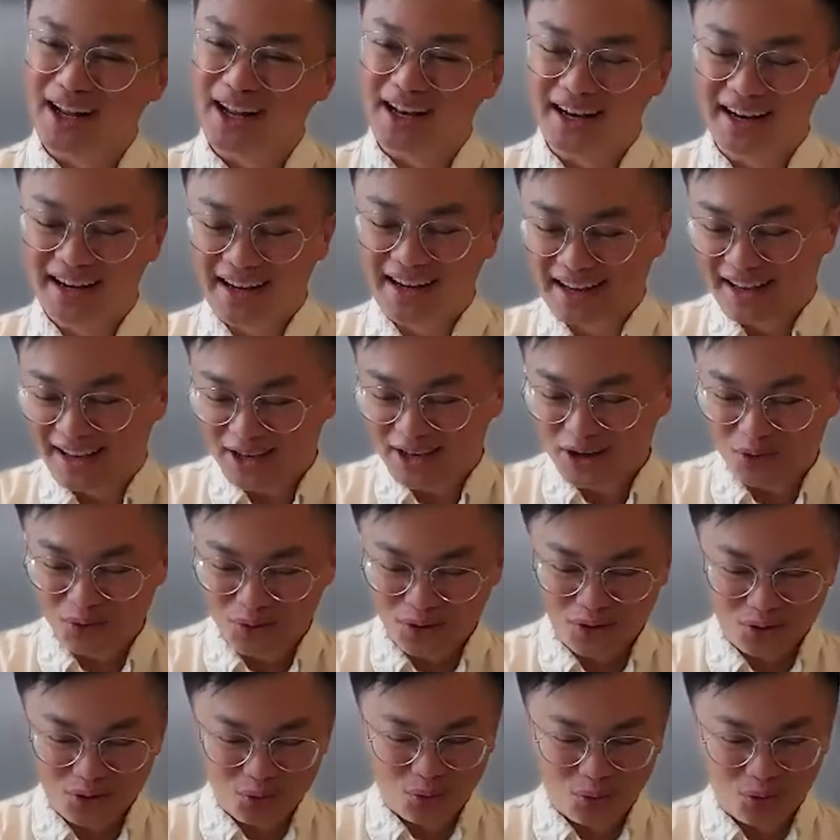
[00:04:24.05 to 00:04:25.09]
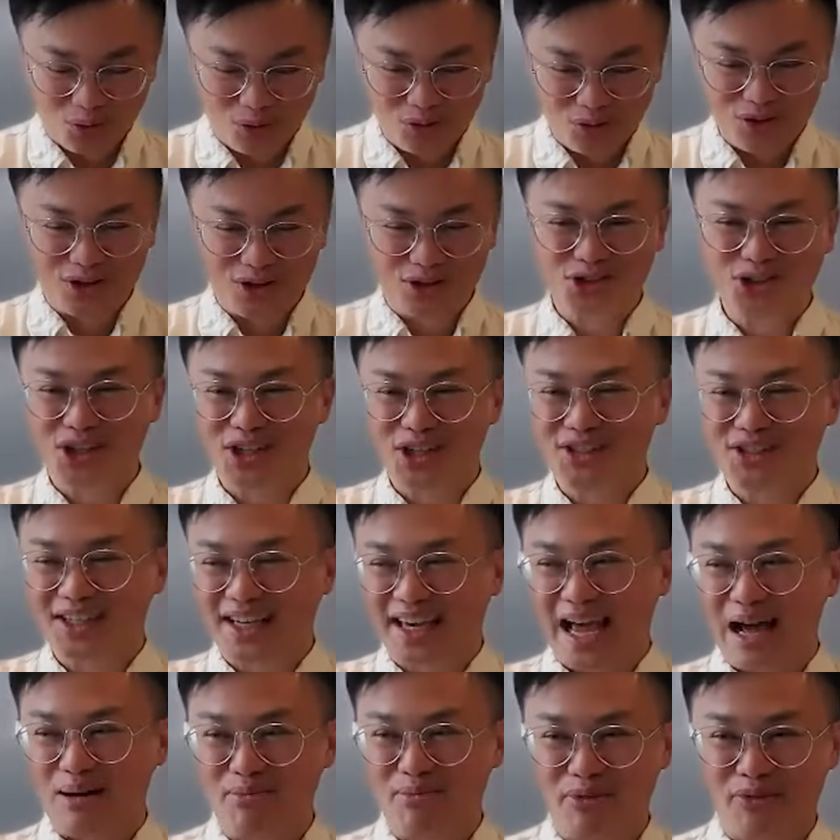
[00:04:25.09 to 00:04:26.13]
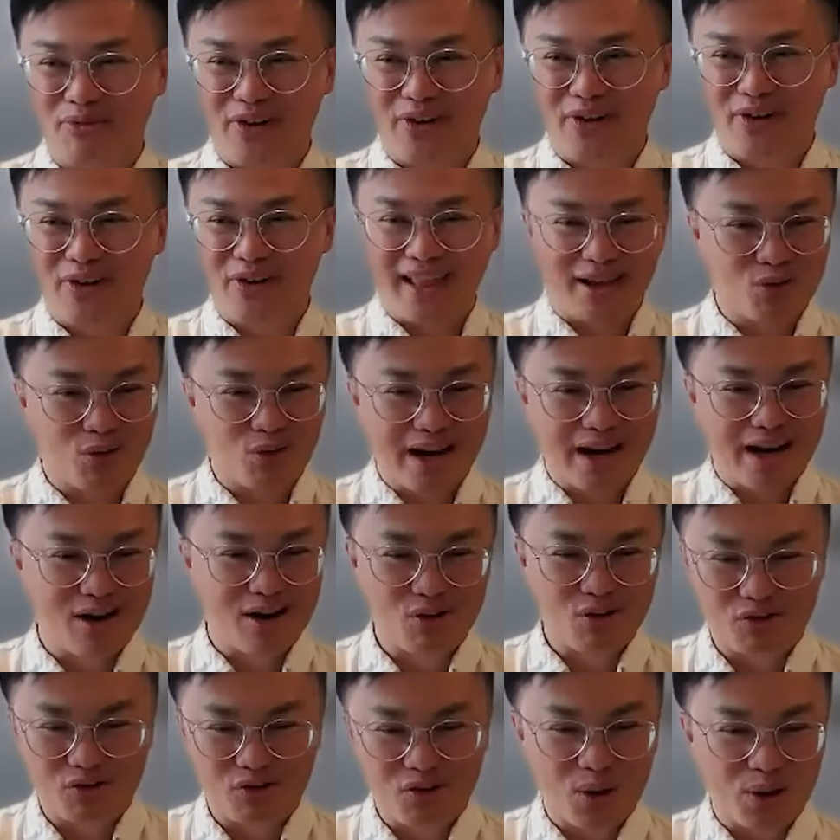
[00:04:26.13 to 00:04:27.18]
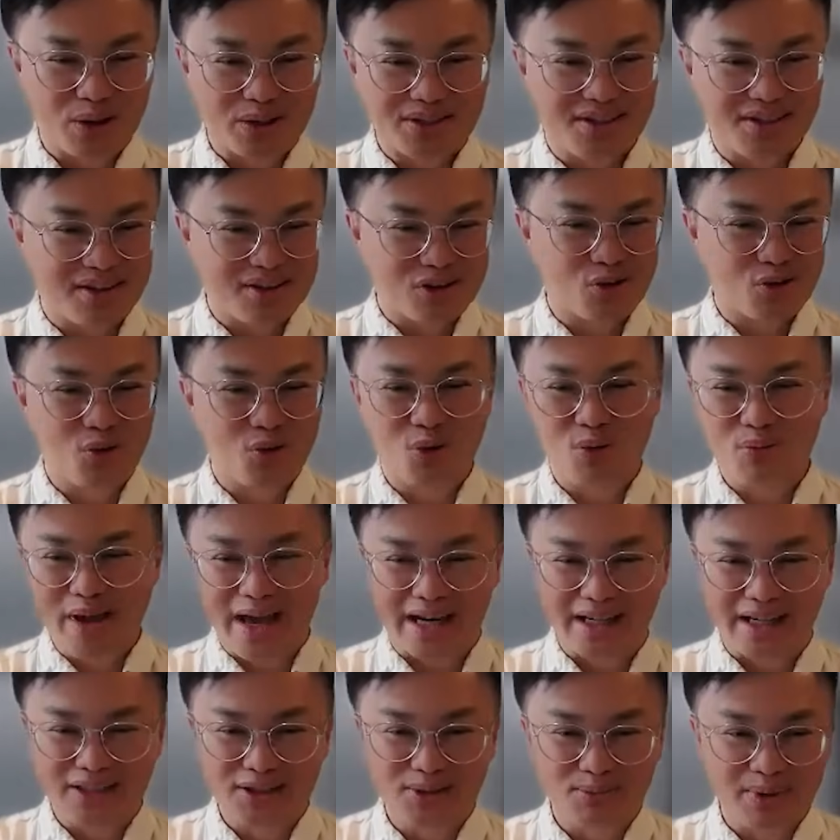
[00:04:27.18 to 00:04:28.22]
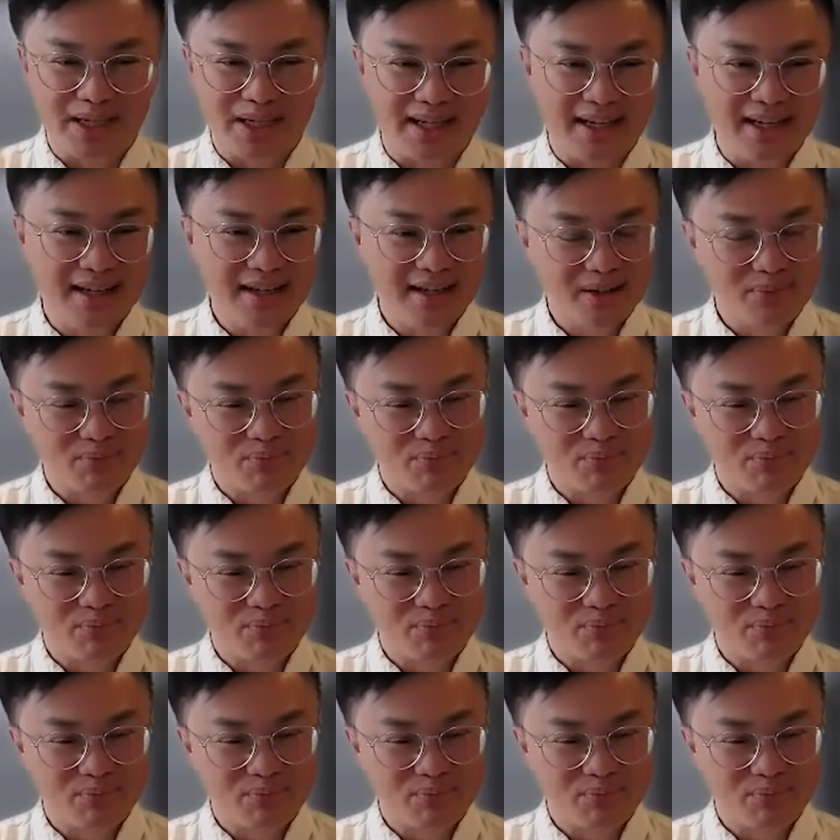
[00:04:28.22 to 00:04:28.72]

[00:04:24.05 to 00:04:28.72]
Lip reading: And we're earlier stage at Gapify. Like right now, we're focused on accrual management.